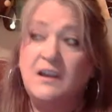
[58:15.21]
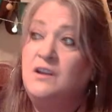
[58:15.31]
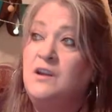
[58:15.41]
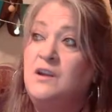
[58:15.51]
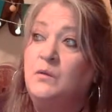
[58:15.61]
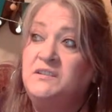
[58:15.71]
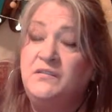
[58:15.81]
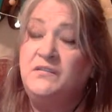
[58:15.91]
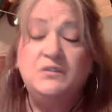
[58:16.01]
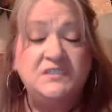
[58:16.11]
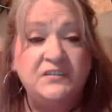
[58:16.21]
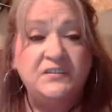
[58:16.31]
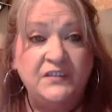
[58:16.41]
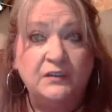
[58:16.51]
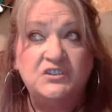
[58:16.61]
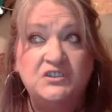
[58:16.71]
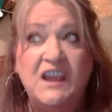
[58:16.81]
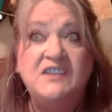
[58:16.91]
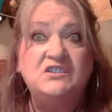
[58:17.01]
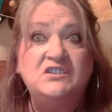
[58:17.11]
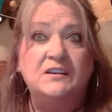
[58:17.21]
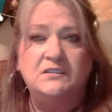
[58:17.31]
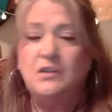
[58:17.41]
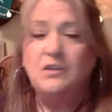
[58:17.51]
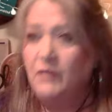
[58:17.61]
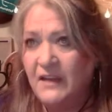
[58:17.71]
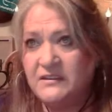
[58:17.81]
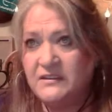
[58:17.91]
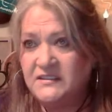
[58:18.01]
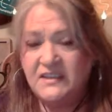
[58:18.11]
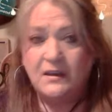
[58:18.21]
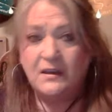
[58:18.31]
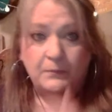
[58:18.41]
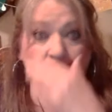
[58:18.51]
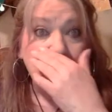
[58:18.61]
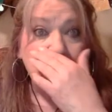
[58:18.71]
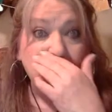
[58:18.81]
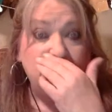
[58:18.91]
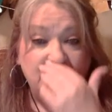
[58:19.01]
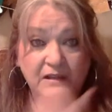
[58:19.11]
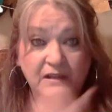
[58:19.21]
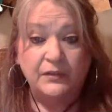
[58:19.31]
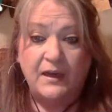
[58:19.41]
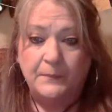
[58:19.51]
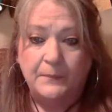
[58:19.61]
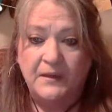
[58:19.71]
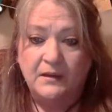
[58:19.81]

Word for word: Notice if you see feel changes. You don't have to see them, but you can feel them.